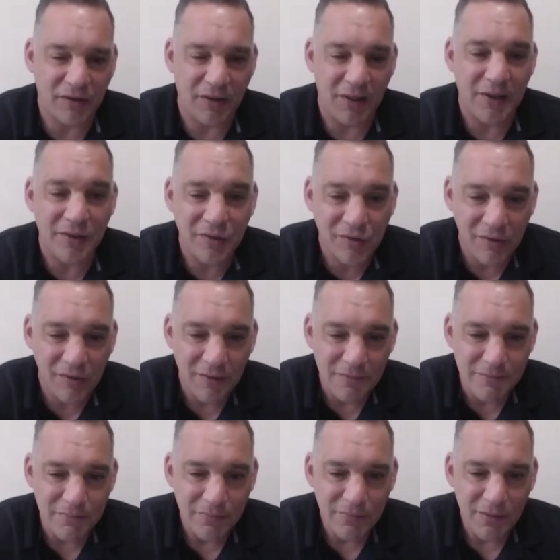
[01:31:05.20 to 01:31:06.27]
lens,
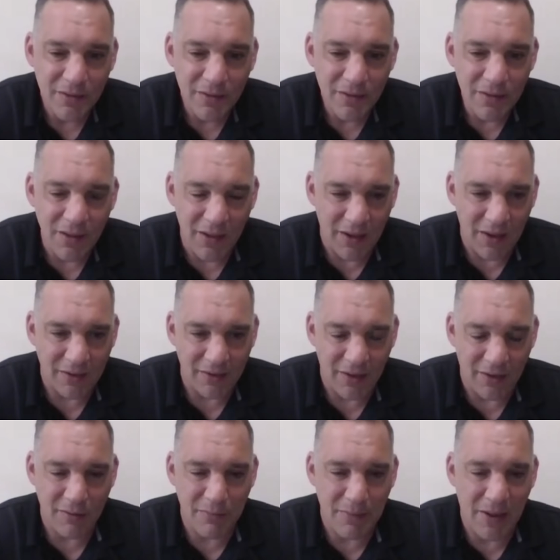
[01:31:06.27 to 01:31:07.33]
and
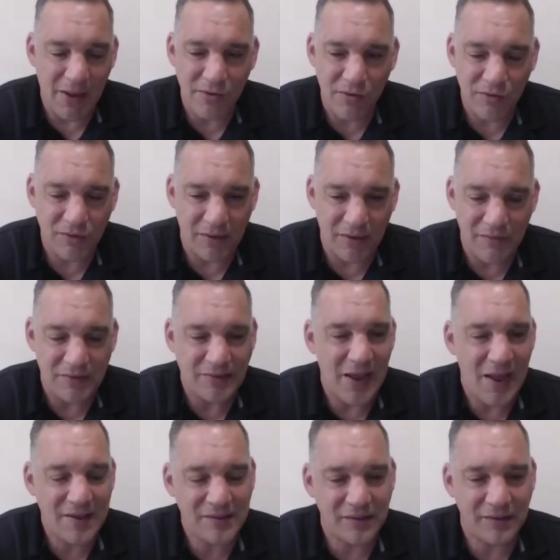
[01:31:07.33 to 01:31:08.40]
commanders, even
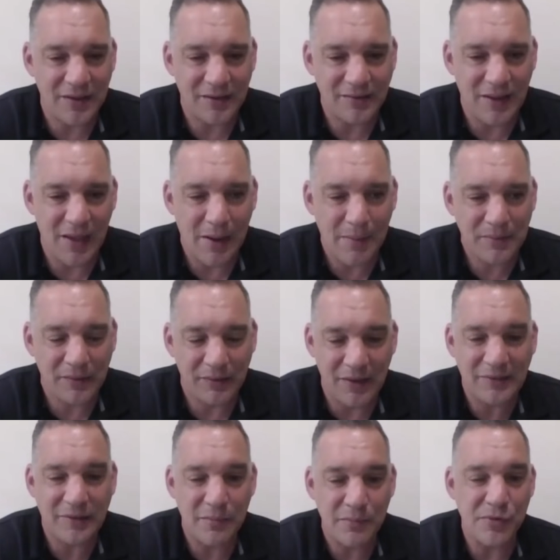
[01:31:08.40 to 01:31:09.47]
tacitly at times,
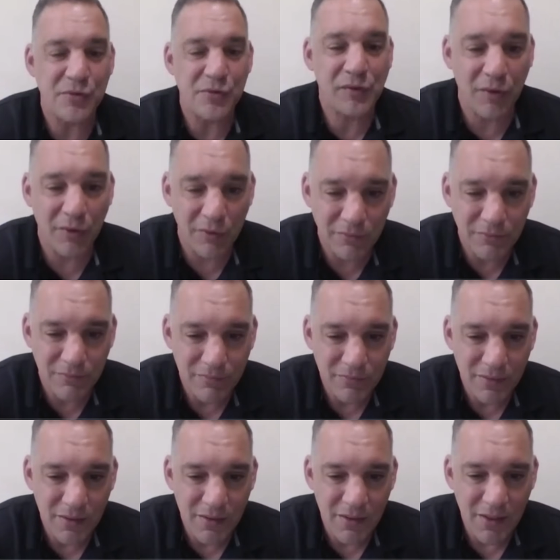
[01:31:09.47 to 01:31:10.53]
let them do so.
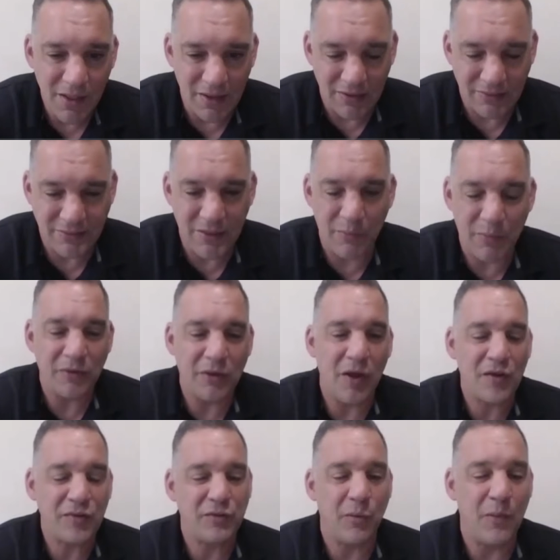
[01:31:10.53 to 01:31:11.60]
And I think we
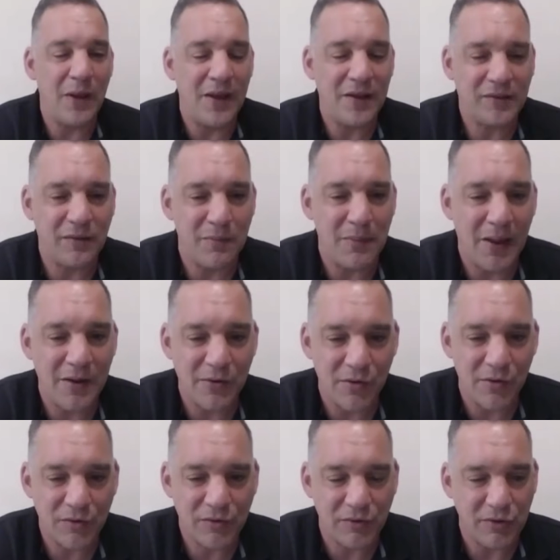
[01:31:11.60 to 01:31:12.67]
lost our way as
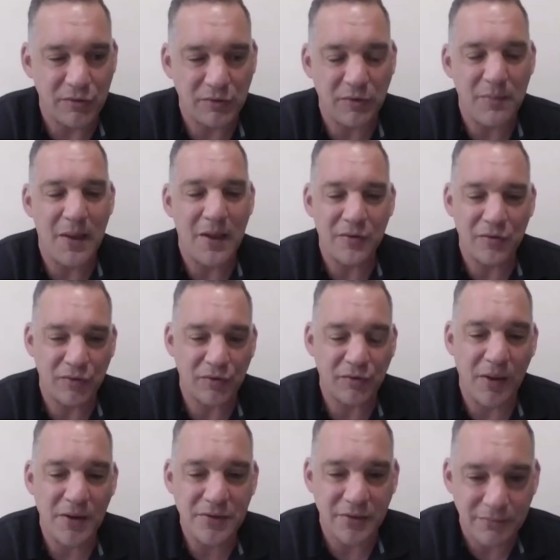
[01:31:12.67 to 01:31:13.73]
commanders to use commanders'
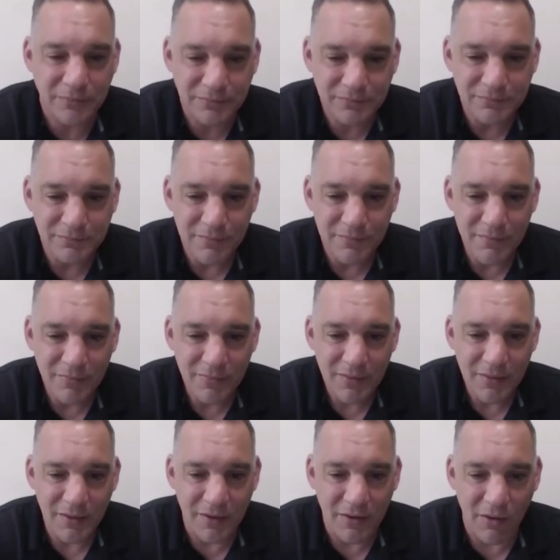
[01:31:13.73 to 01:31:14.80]
discretion.
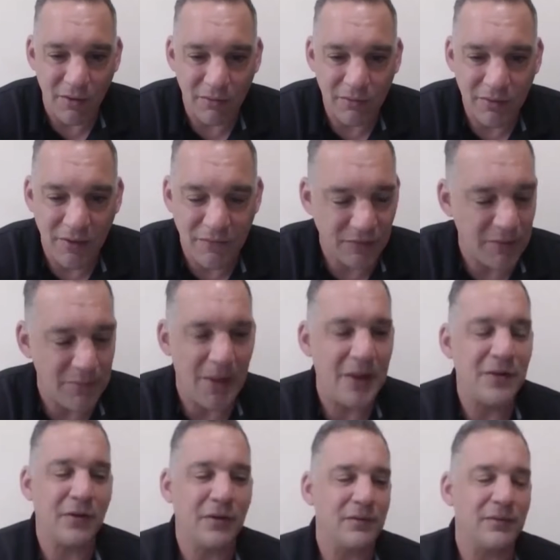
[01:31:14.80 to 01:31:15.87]
If a
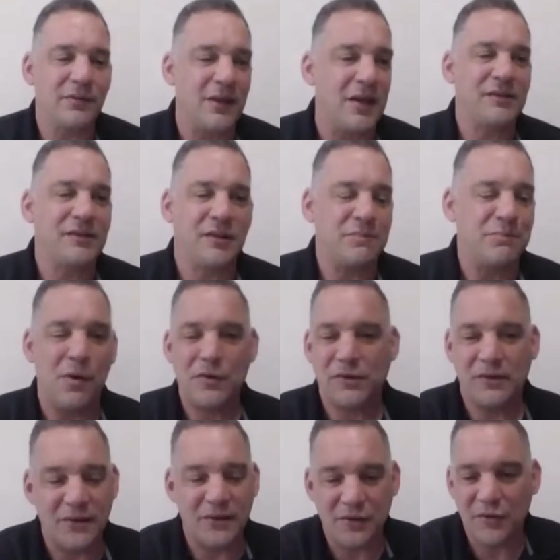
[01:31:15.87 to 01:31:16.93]
commander thinks this
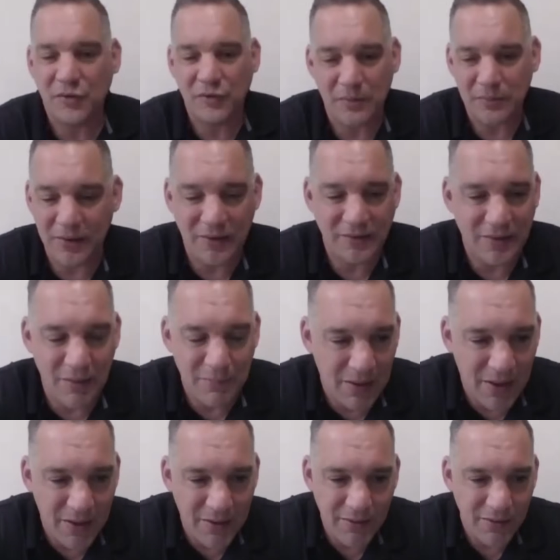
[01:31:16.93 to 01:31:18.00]
person didn't do something that's that
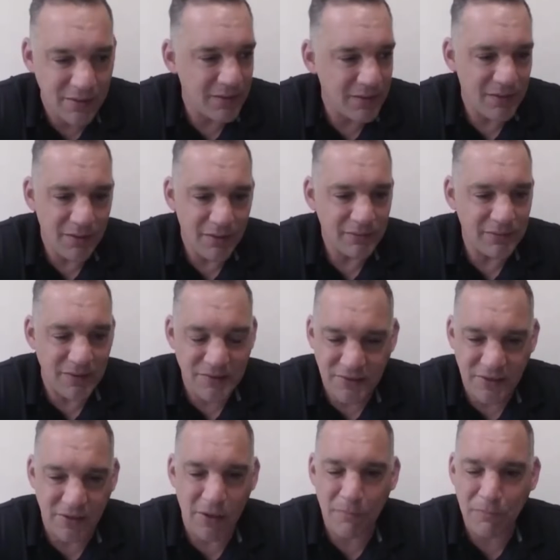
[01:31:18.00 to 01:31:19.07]
bad, then
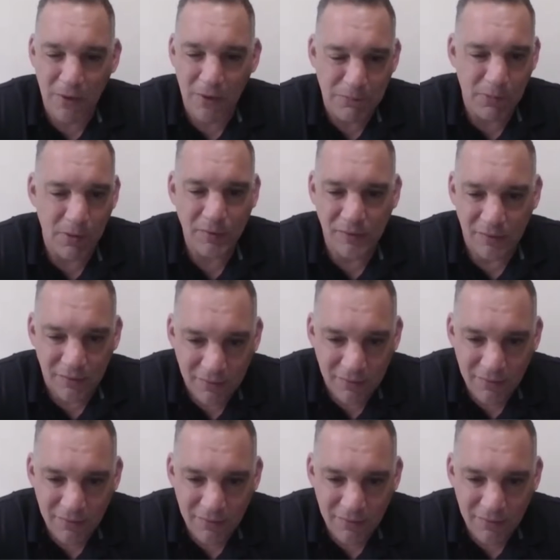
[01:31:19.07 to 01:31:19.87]
stick up for that person.